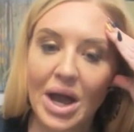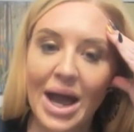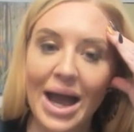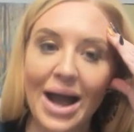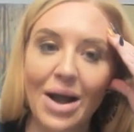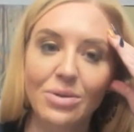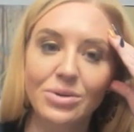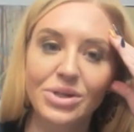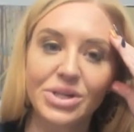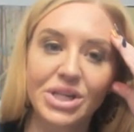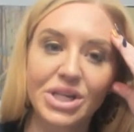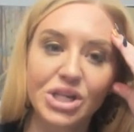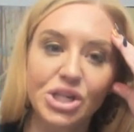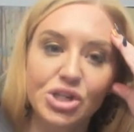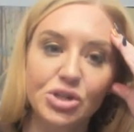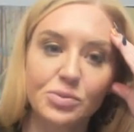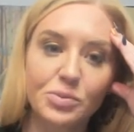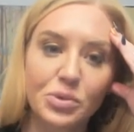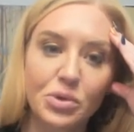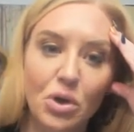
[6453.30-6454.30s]
How
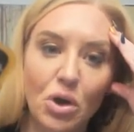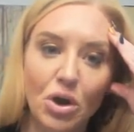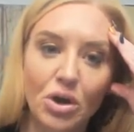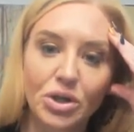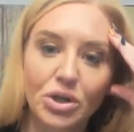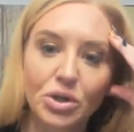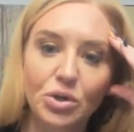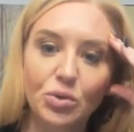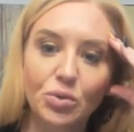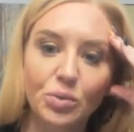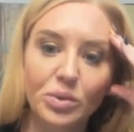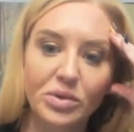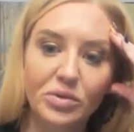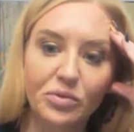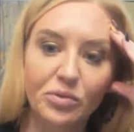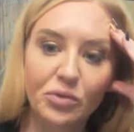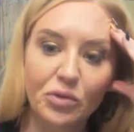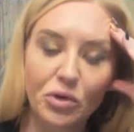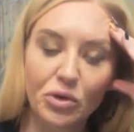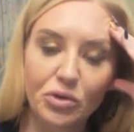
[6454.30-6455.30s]
teachable are you
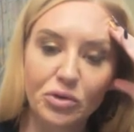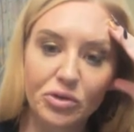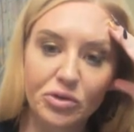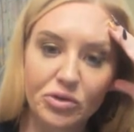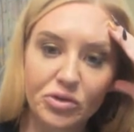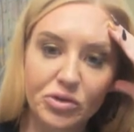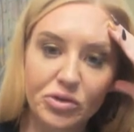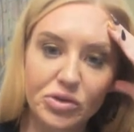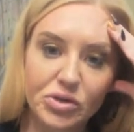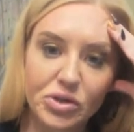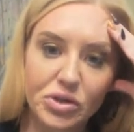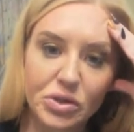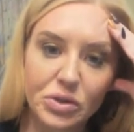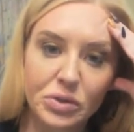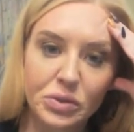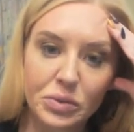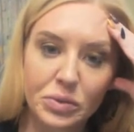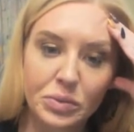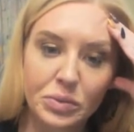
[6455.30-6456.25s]
reversed?